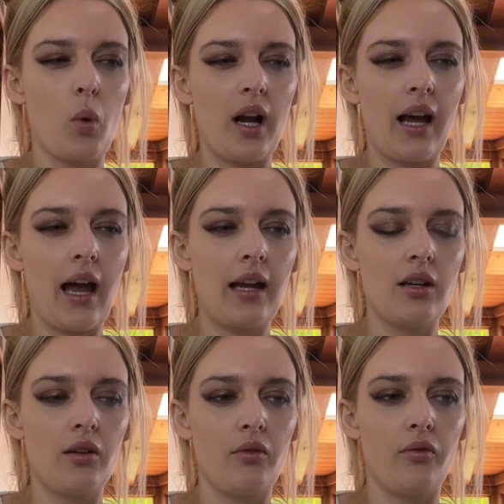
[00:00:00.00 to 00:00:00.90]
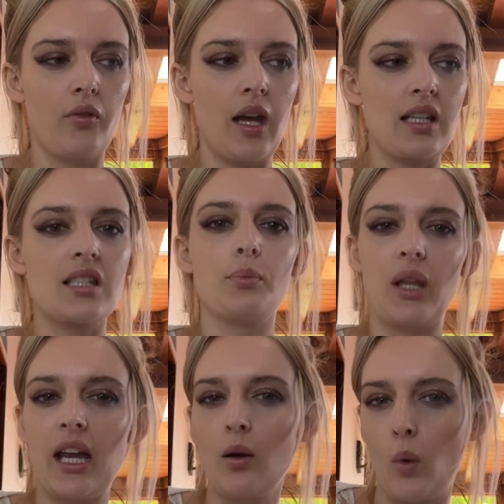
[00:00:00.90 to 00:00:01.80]
want to kind of
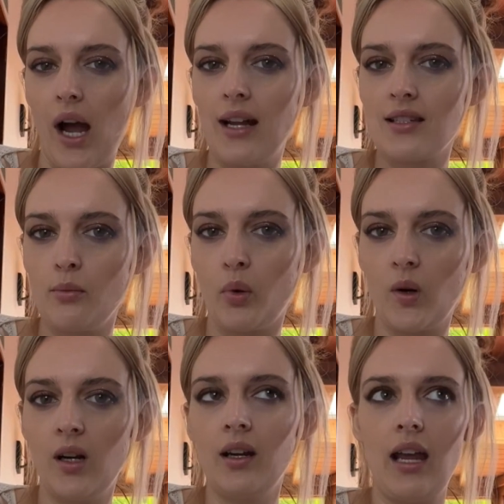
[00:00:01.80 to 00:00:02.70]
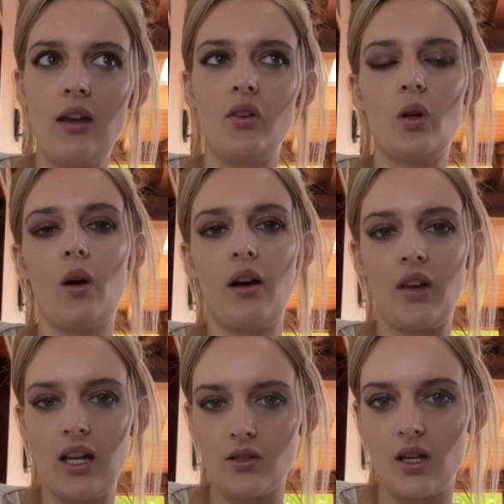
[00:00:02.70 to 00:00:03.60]
explain why it's important if you don't have
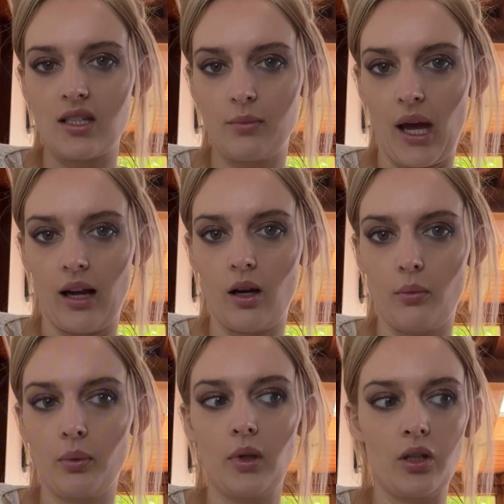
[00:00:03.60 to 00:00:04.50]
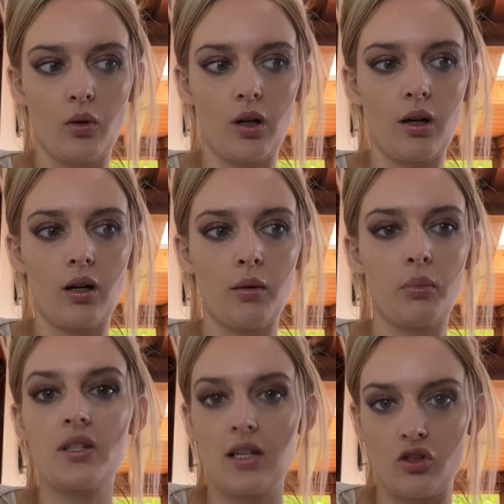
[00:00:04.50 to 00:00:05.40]
case laws to back up your
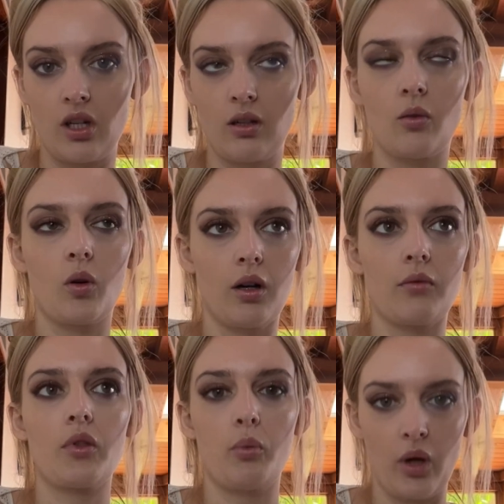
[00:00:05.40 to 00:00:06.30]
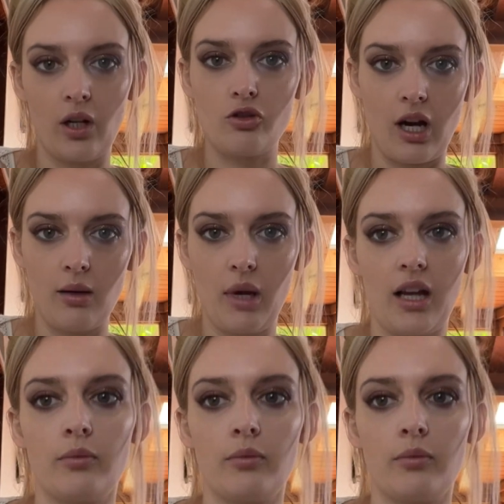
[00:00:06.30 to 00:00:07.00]
position or the point you're trying to make.